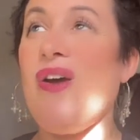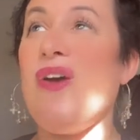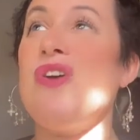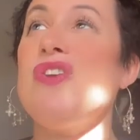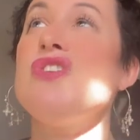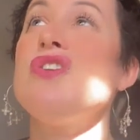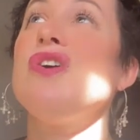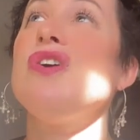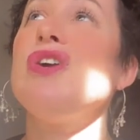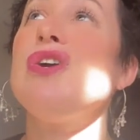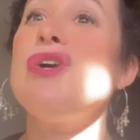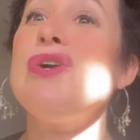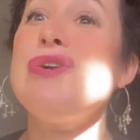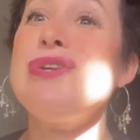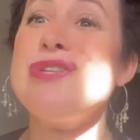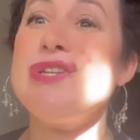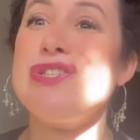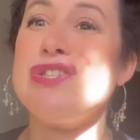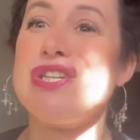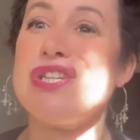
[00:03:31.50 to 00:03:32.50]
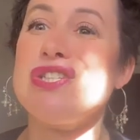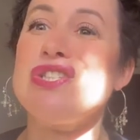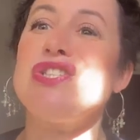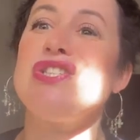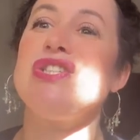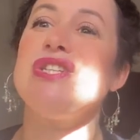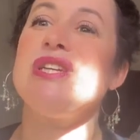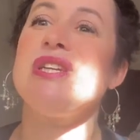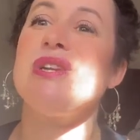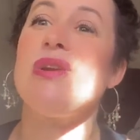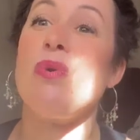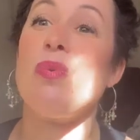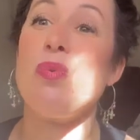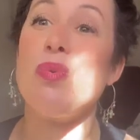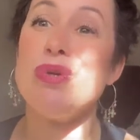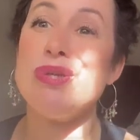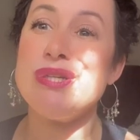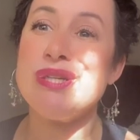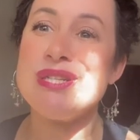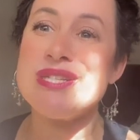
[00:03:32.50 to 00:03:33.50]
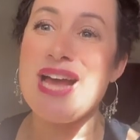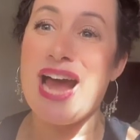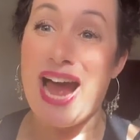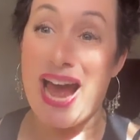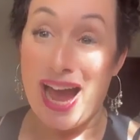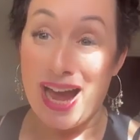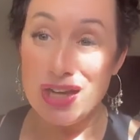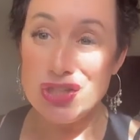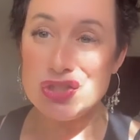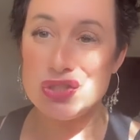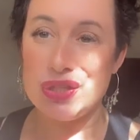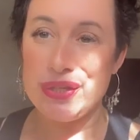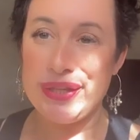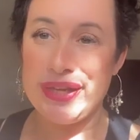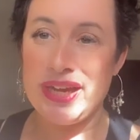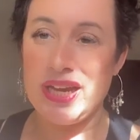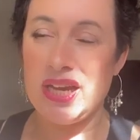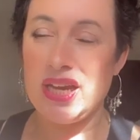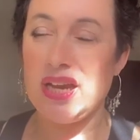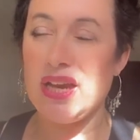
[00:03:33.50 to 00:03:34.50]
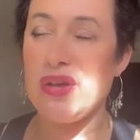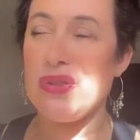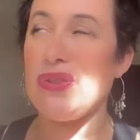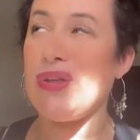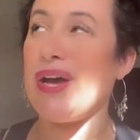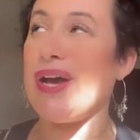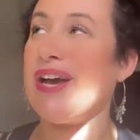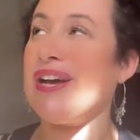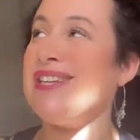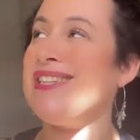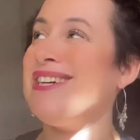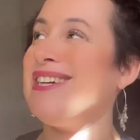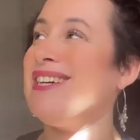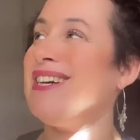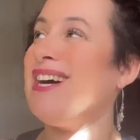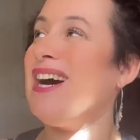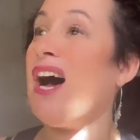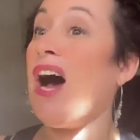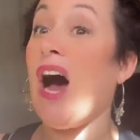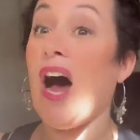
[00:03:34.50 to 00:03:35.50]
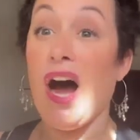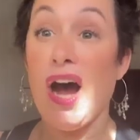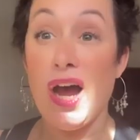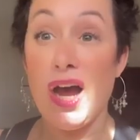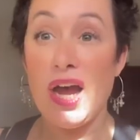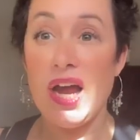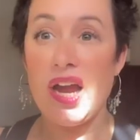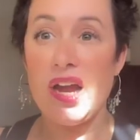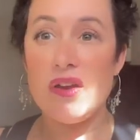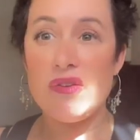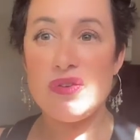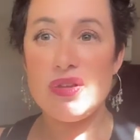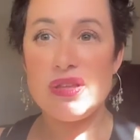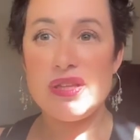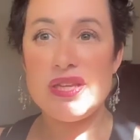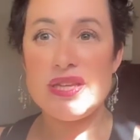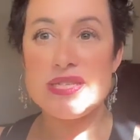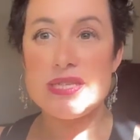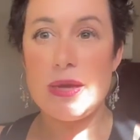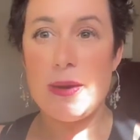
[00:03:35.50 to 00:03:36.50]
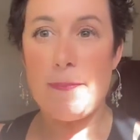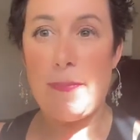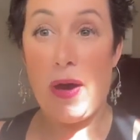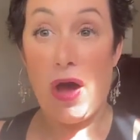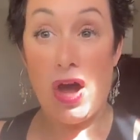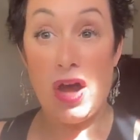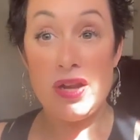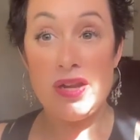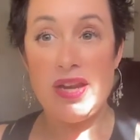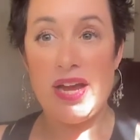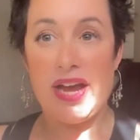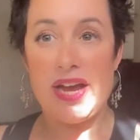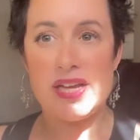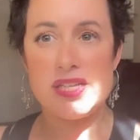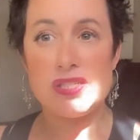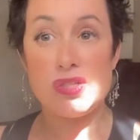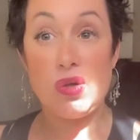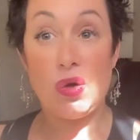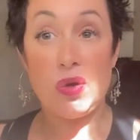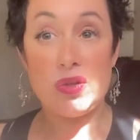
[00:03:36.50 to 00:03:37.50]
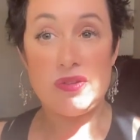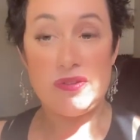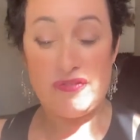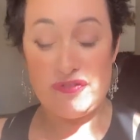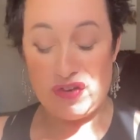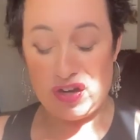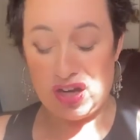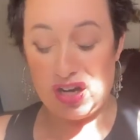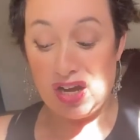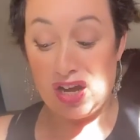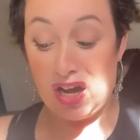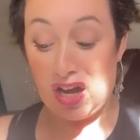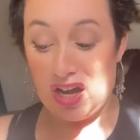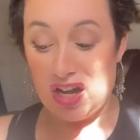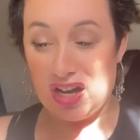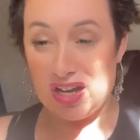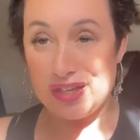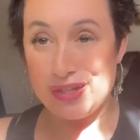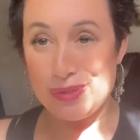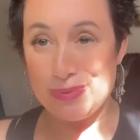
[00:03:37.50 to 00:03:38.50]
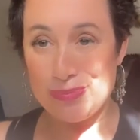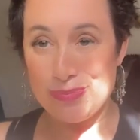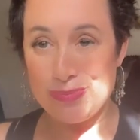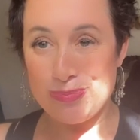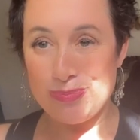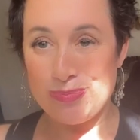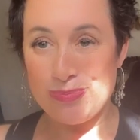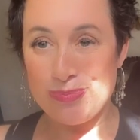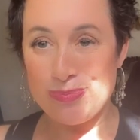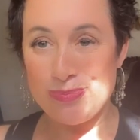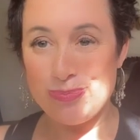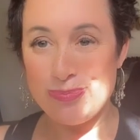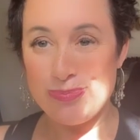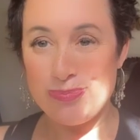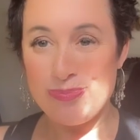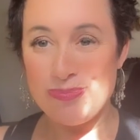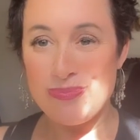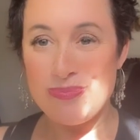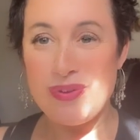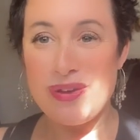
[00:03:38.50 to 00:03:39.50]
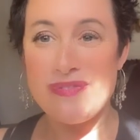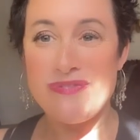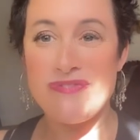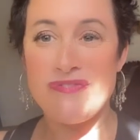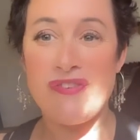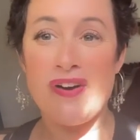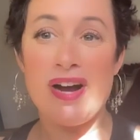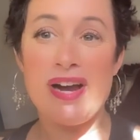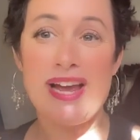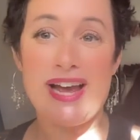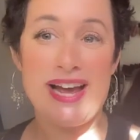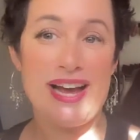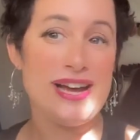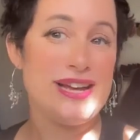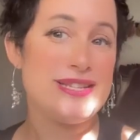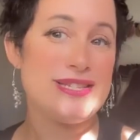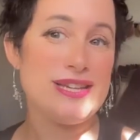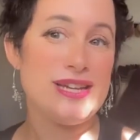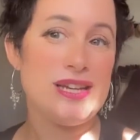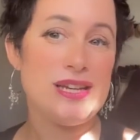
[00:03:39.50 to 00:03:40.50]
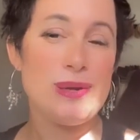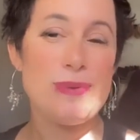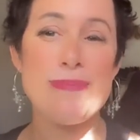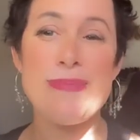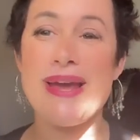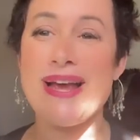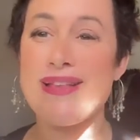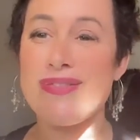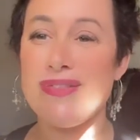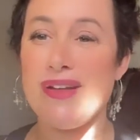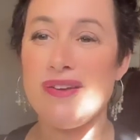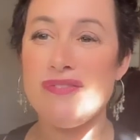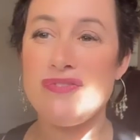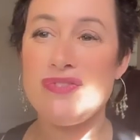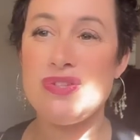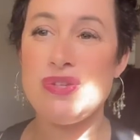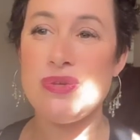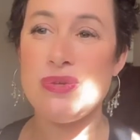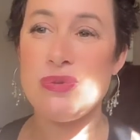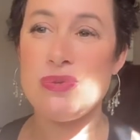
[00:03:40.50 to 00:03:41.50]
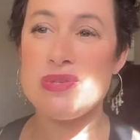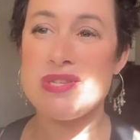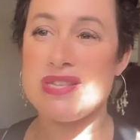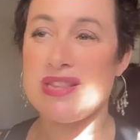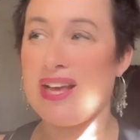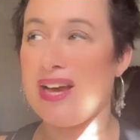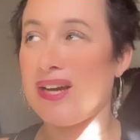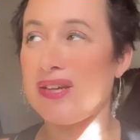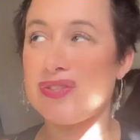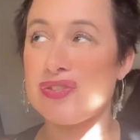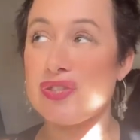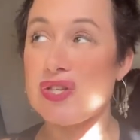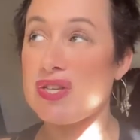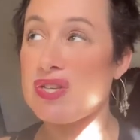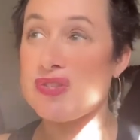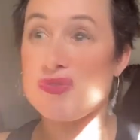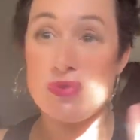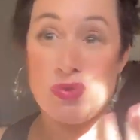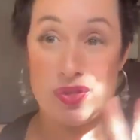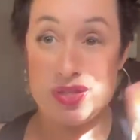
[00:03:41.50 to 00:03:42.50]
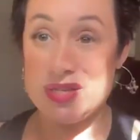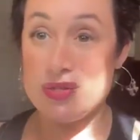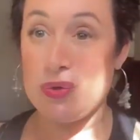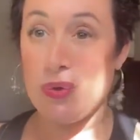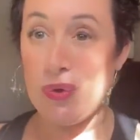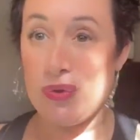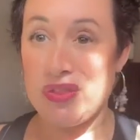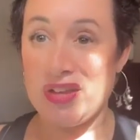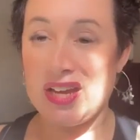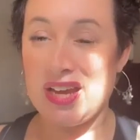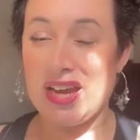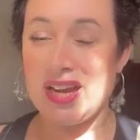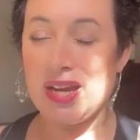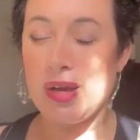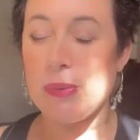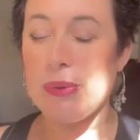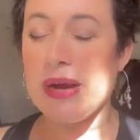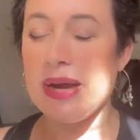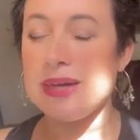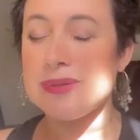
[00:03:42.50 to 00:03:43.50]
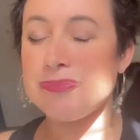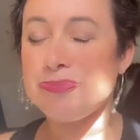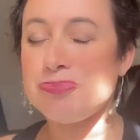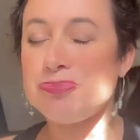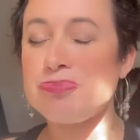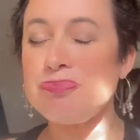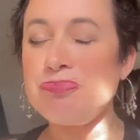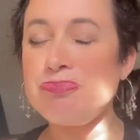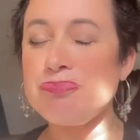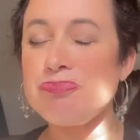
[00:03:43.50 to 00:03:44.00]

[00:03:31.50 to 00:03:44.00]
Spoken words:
And her suggestion was actually that I release a podcast called Fuck God. Fuck as in make love to / screw this whole thing anyway.